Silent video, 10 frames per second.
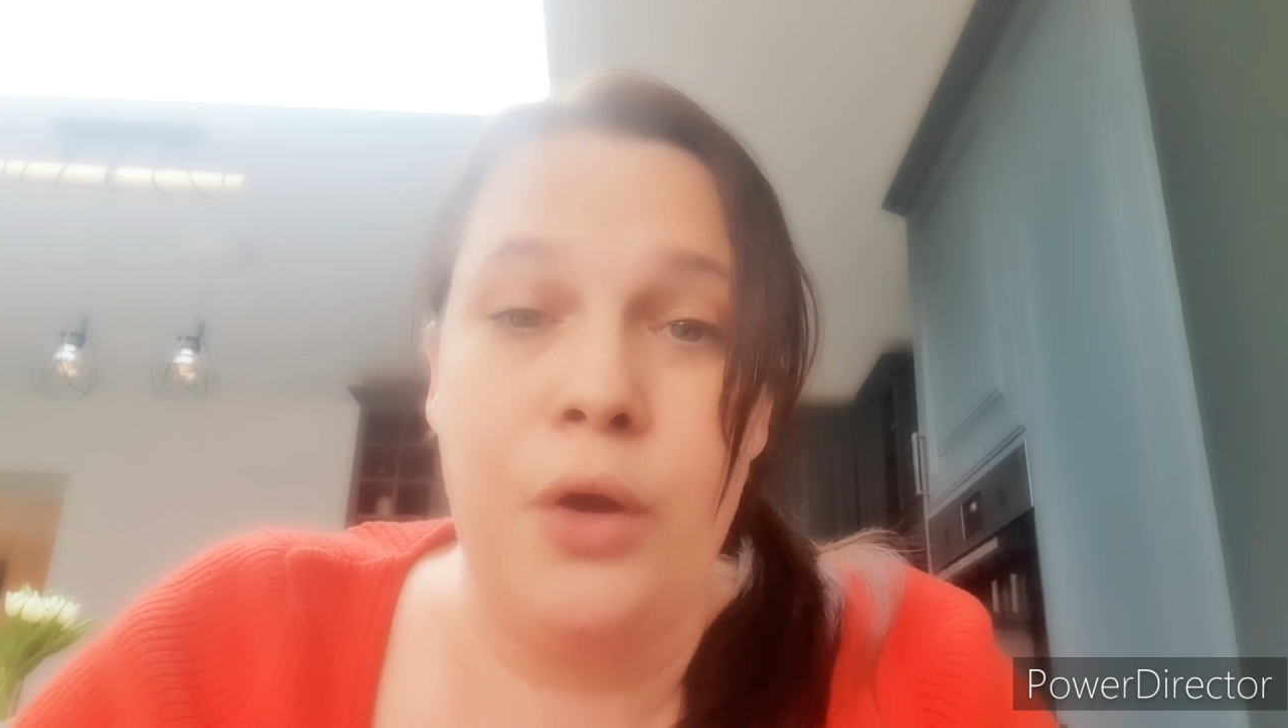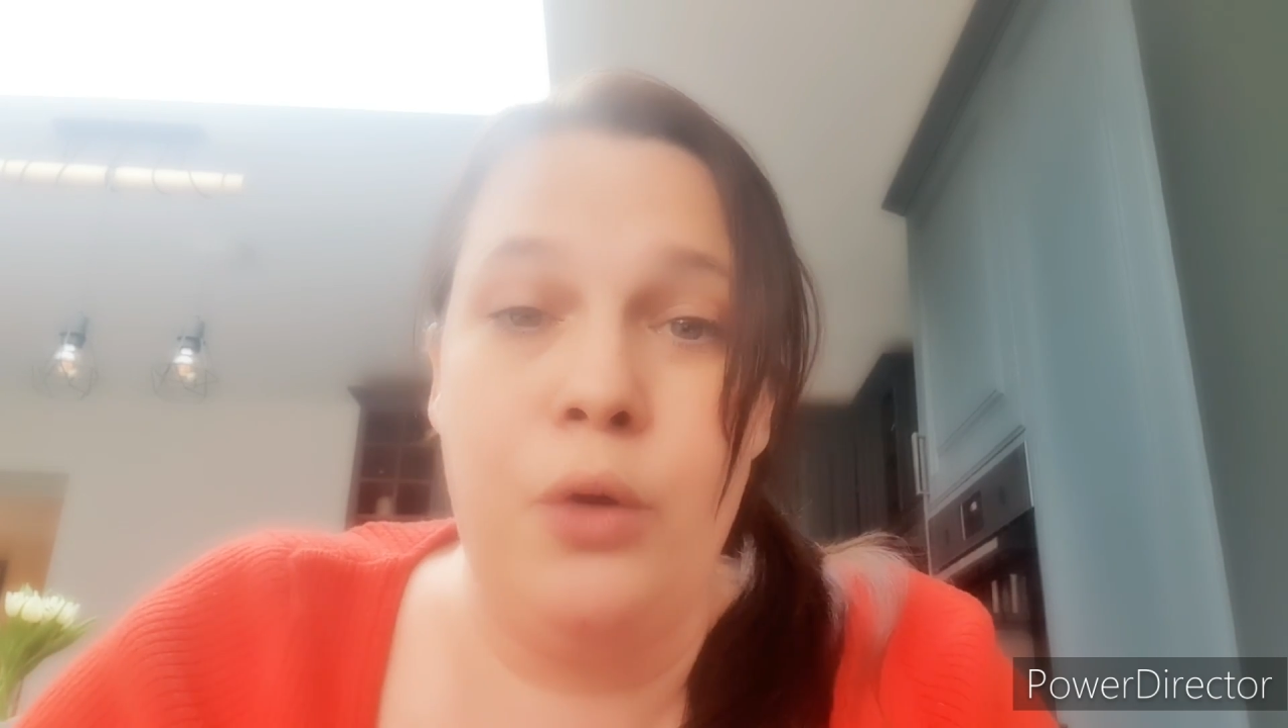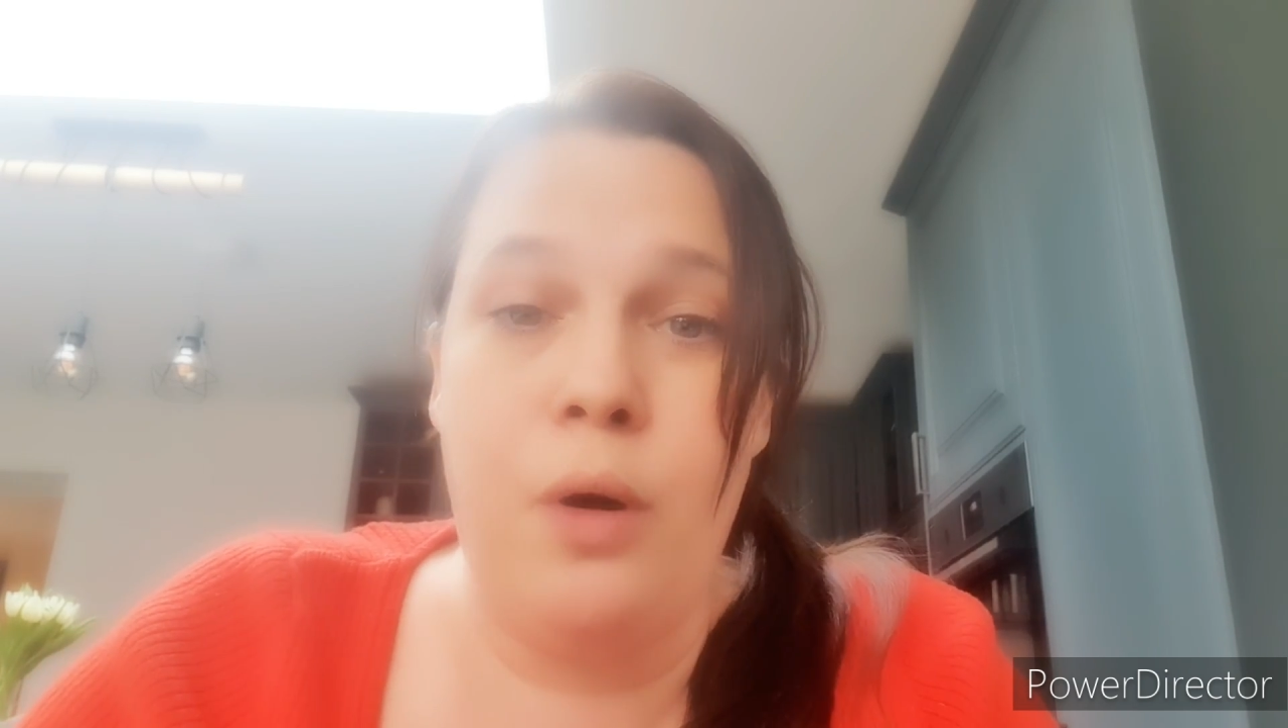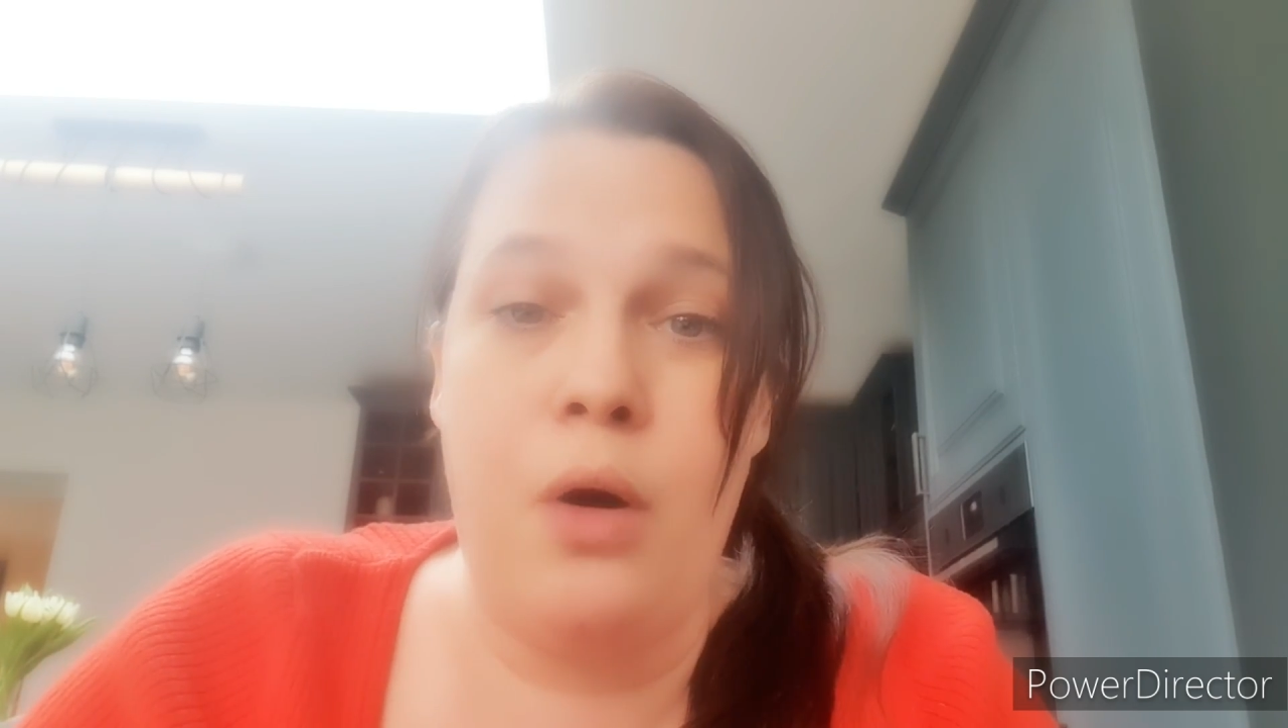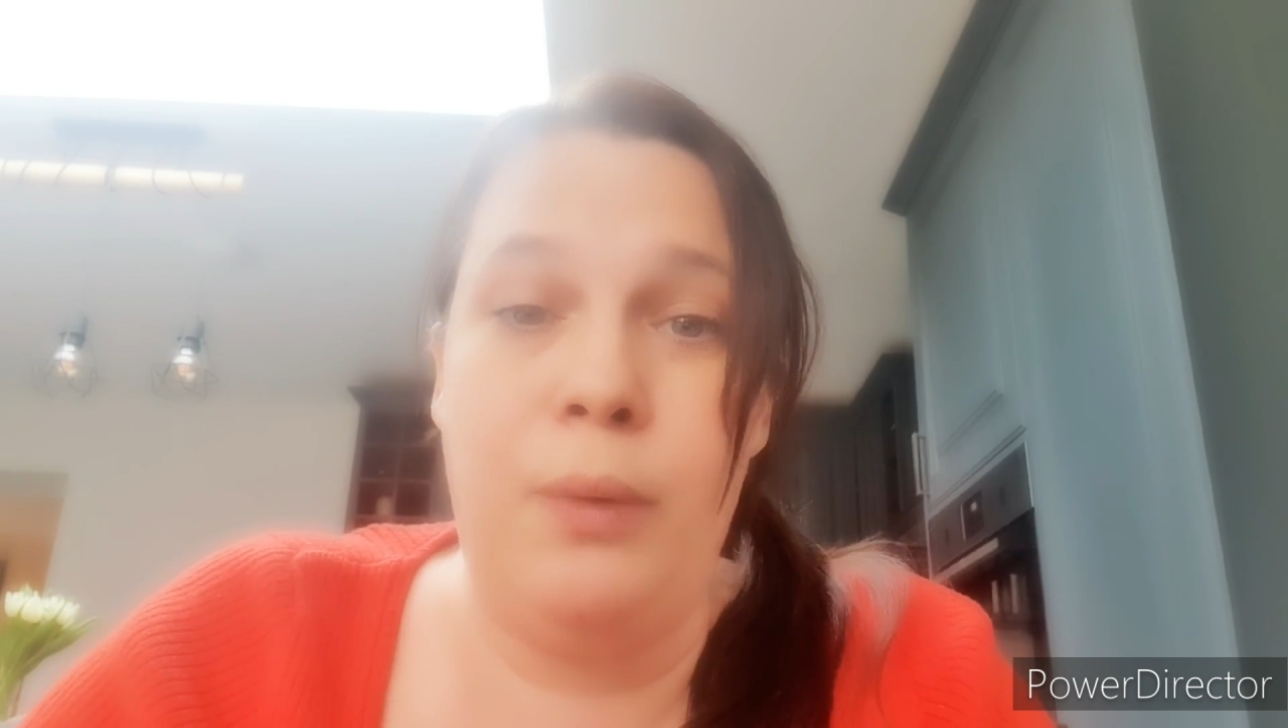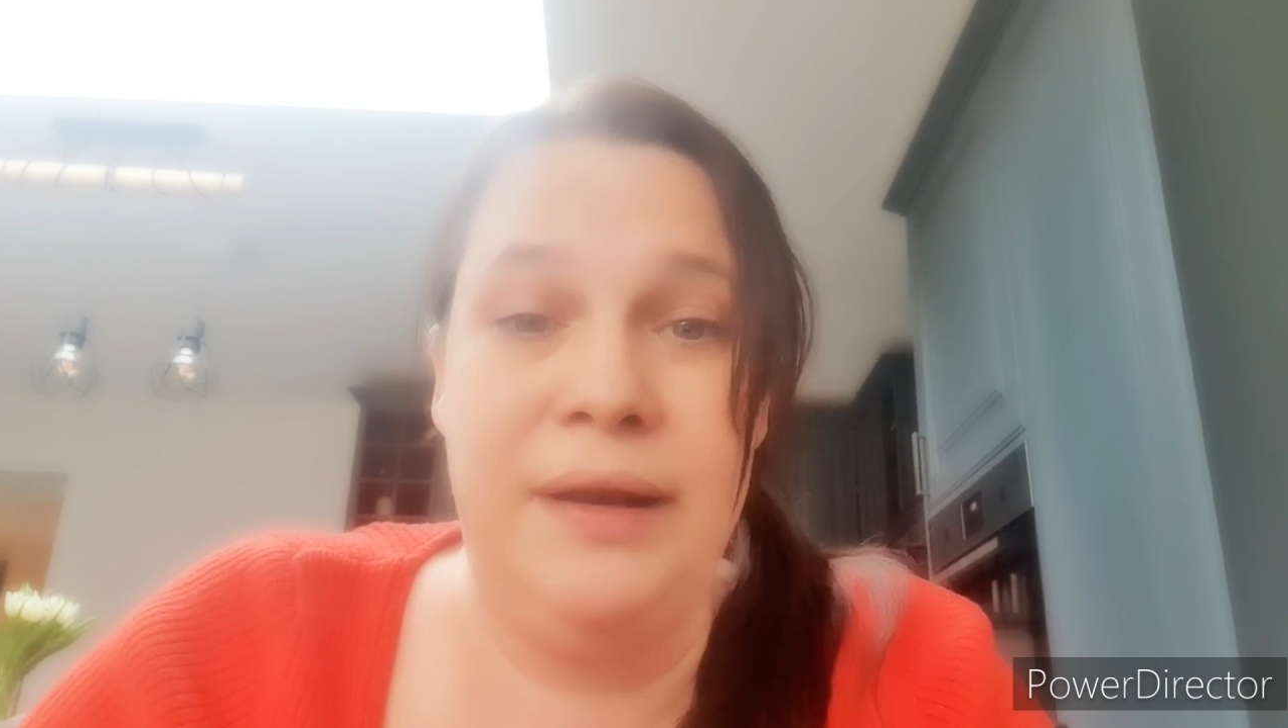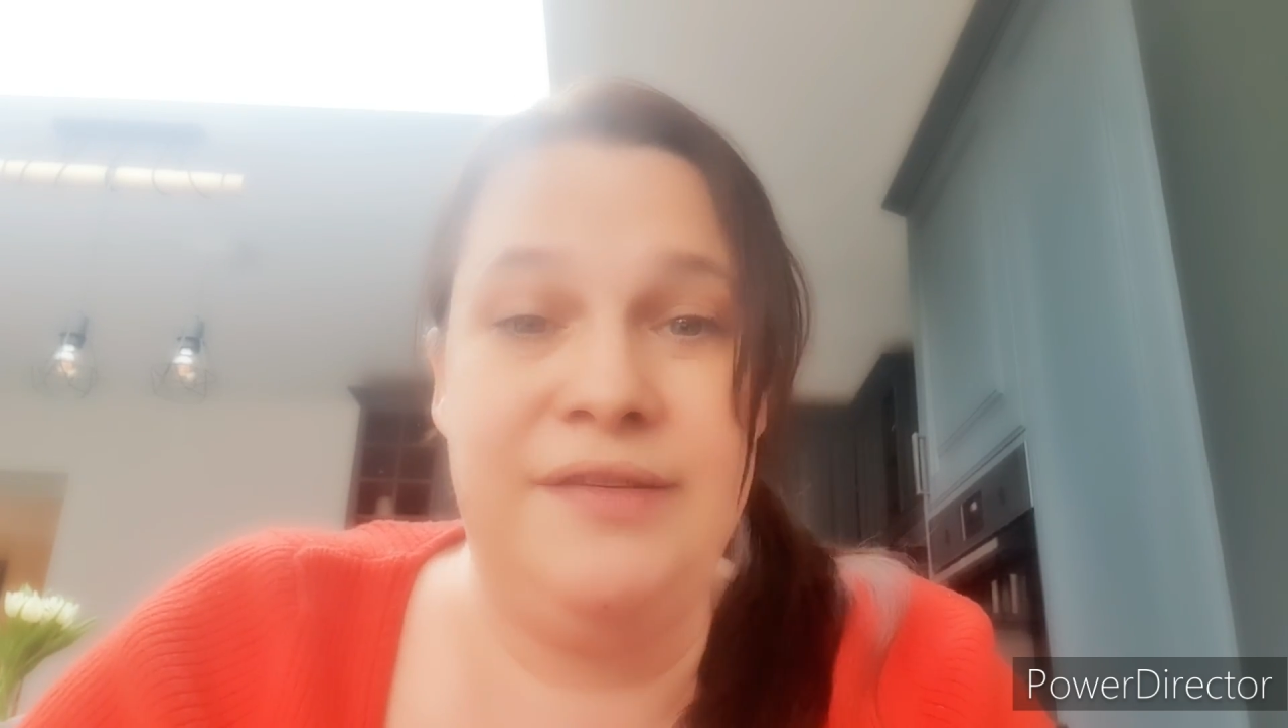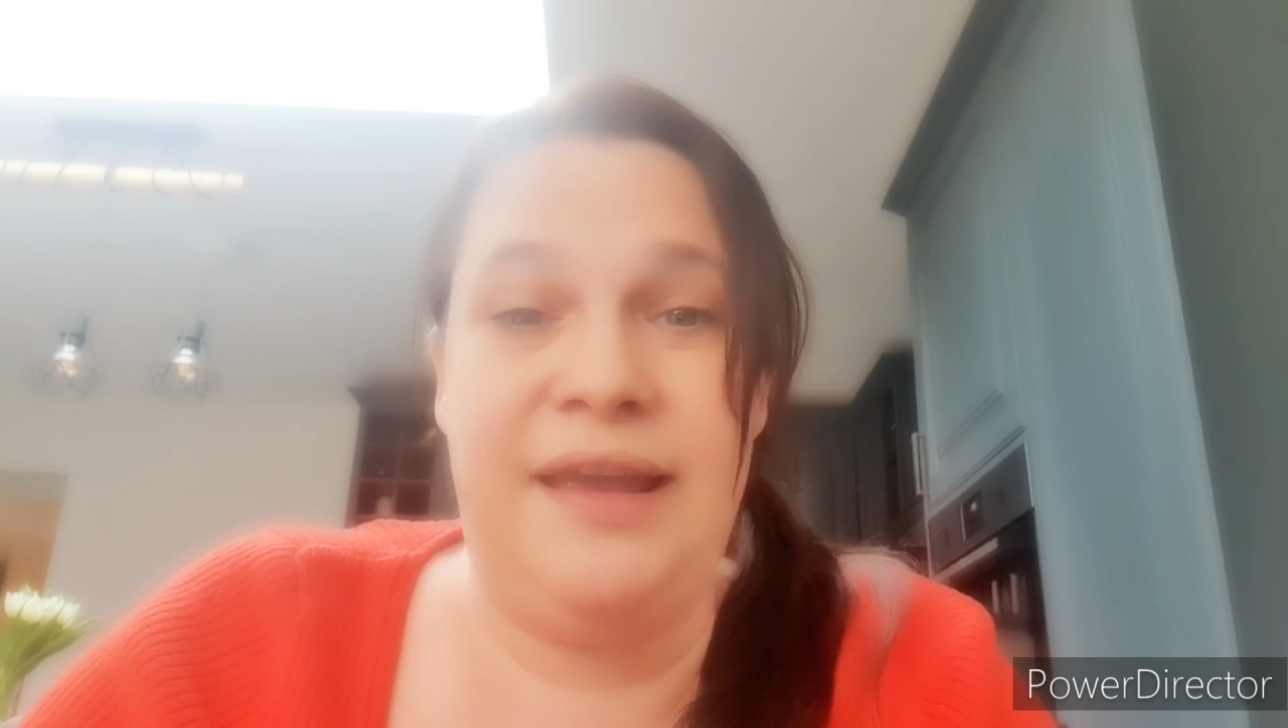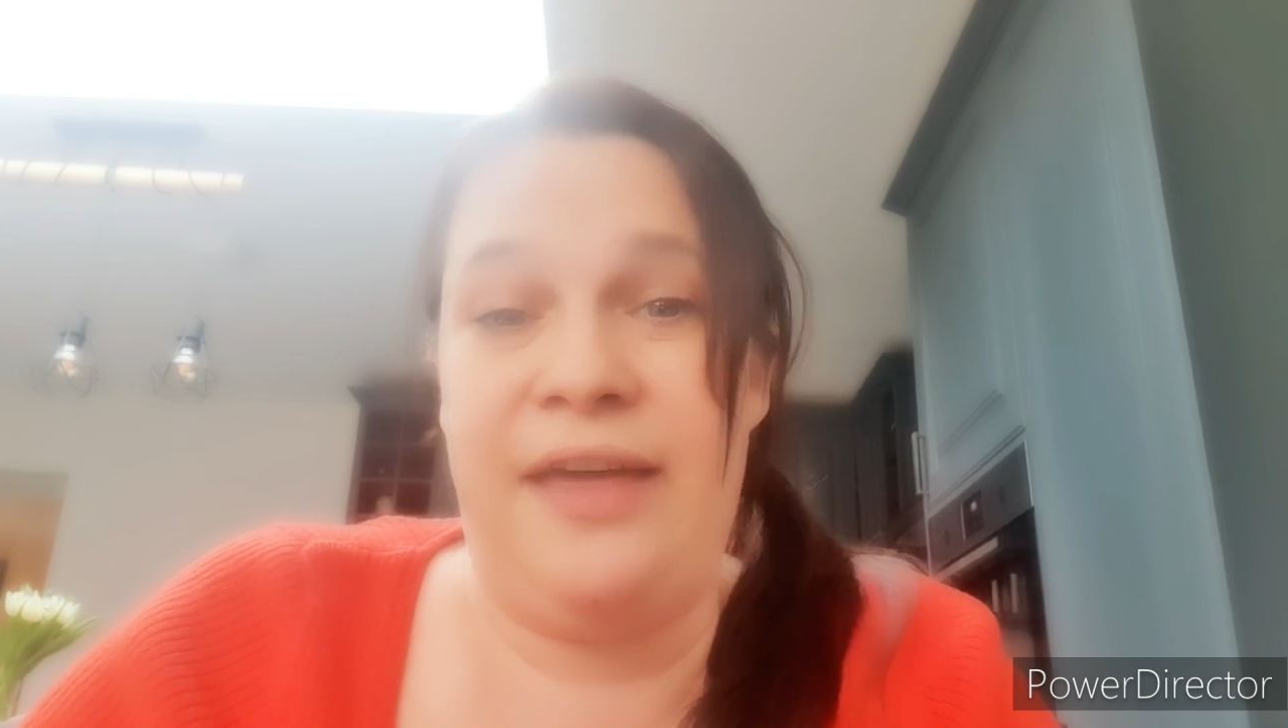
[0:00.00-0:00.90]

who are willing to